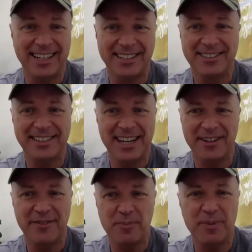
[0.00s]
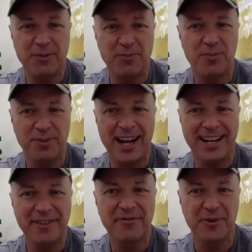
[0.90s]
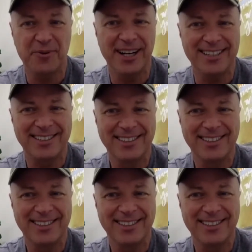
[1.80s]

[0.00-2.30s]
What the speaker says: to see how different people apply it different ways.